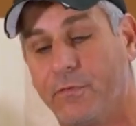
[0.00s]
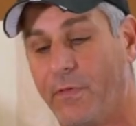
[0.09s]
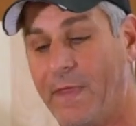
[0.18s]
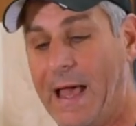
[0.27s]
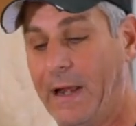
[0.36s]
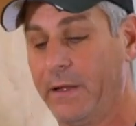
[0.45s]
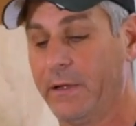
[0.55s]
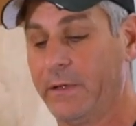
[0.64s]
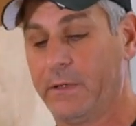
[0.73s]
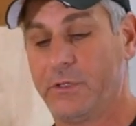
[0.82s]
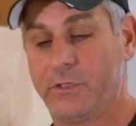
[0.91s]
for that
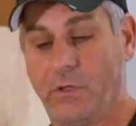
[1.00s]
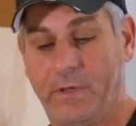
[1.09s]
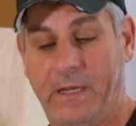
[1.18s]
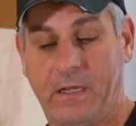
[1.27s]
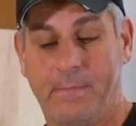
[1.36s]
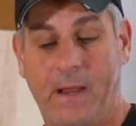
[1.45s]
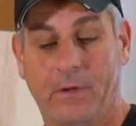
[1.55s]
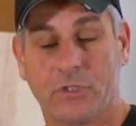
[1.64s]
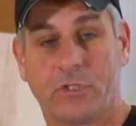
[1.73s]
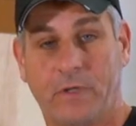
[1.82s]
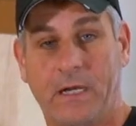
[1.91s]
so that it can
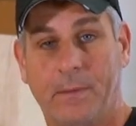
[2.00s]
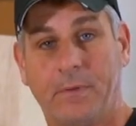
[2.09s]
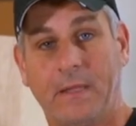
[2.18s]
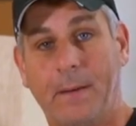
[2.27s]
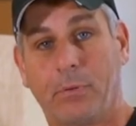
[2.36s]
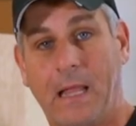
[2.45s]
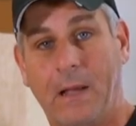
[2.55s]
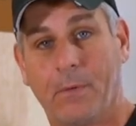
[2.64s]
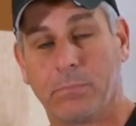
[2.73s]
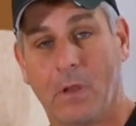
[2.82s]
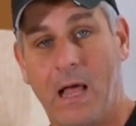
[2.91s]
mount straight up to that
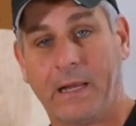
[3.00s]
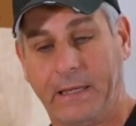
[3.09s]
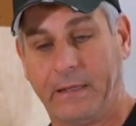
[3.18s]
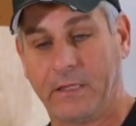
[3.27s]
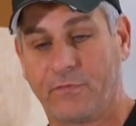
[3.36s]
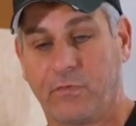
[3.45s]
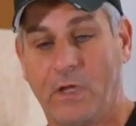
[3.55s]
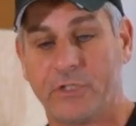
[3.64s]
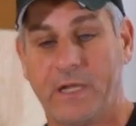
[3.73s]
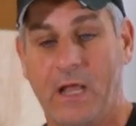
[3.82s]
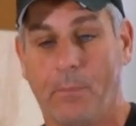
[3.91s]
plywood blocking that's
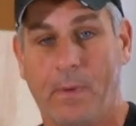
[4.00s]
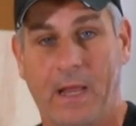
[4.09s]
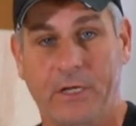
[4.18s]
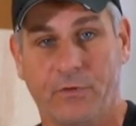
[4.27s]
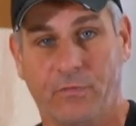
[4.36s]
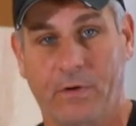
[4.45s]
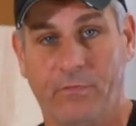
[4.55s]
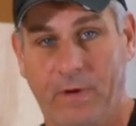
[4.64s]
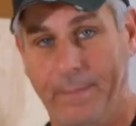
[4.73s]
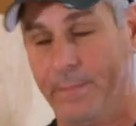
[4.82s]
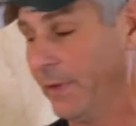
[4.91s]
flushing out behind your front
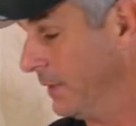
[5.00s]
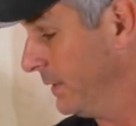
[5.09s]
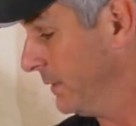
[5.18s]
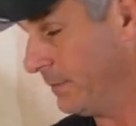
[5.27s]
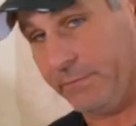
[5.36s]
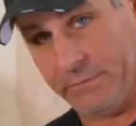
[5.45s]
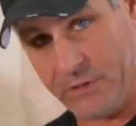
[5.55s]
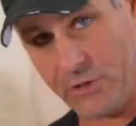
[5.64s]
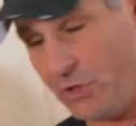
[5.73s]
frame. These are the